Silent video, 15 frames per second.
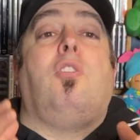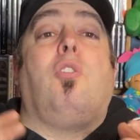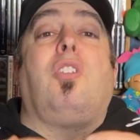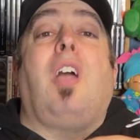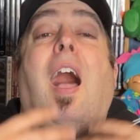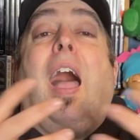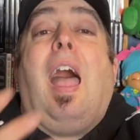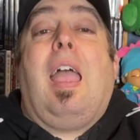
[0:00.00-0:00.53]
your
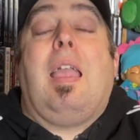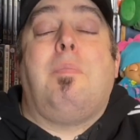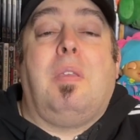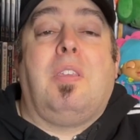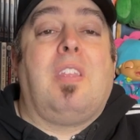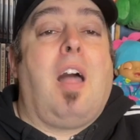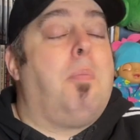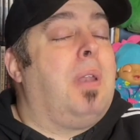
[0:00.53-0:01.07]
time
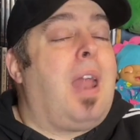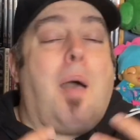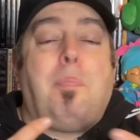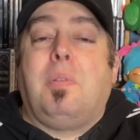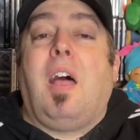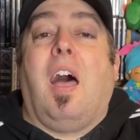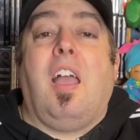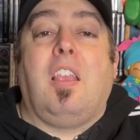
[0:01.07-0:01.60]
is now
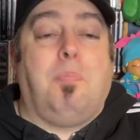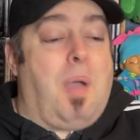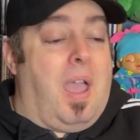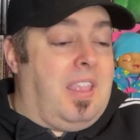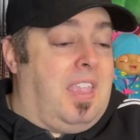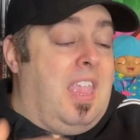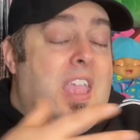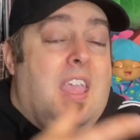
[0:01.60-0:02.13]
monopolized
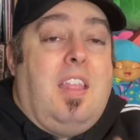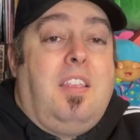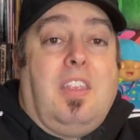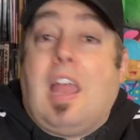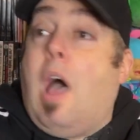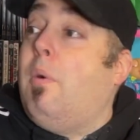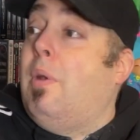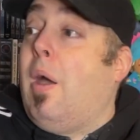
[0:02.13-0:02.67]
by kids and
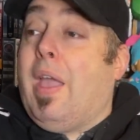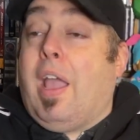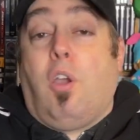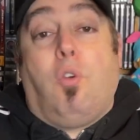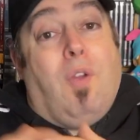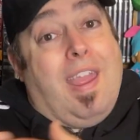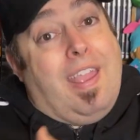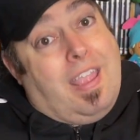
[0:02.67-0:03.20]
now, now got
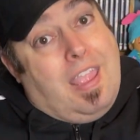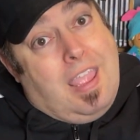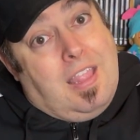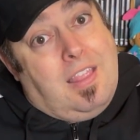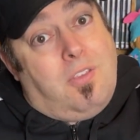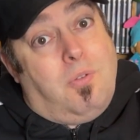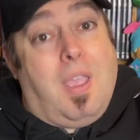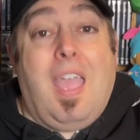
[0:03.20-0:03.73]

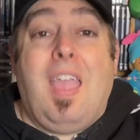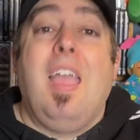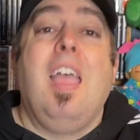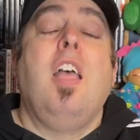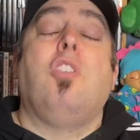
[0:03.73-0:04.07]
grandkids, okay?